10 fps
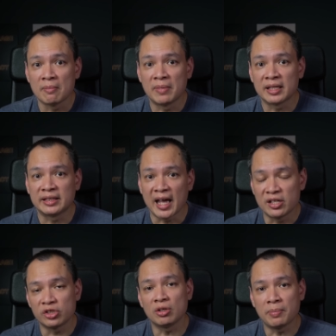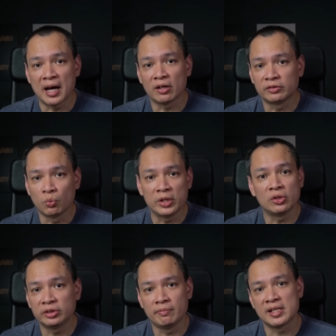But the additional part of the window
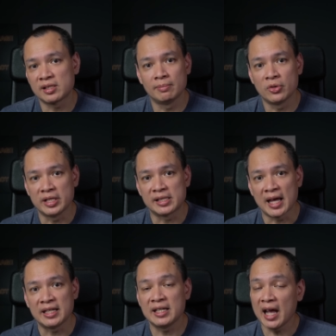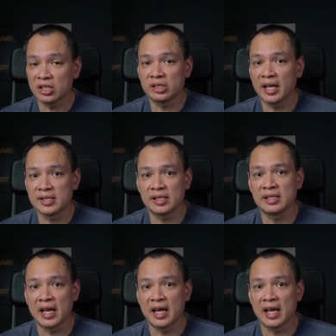demister mode is that it actually takes in